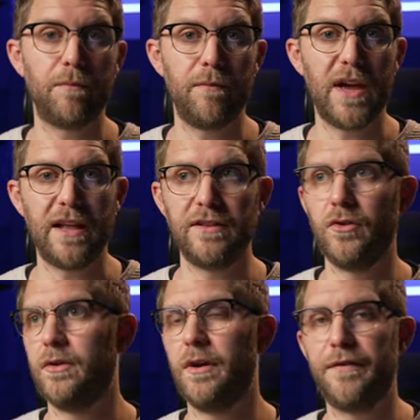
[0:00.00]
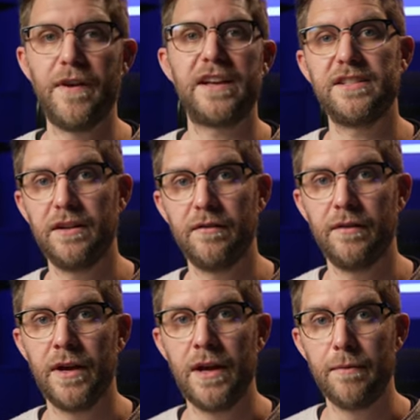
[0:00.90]
and your effects and
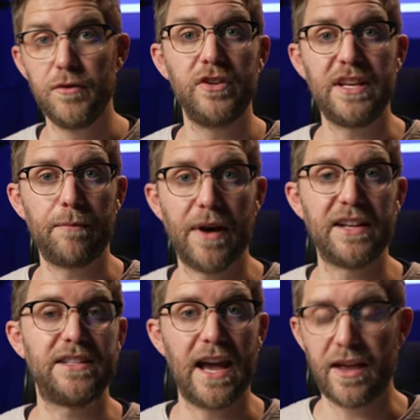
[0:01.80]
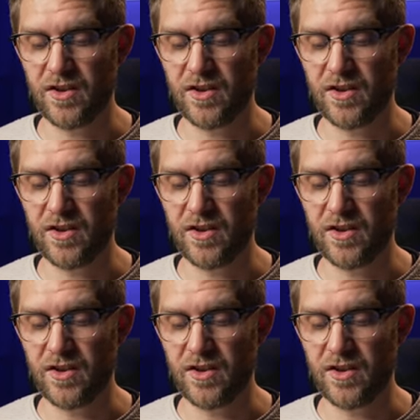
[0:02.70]
music bust out,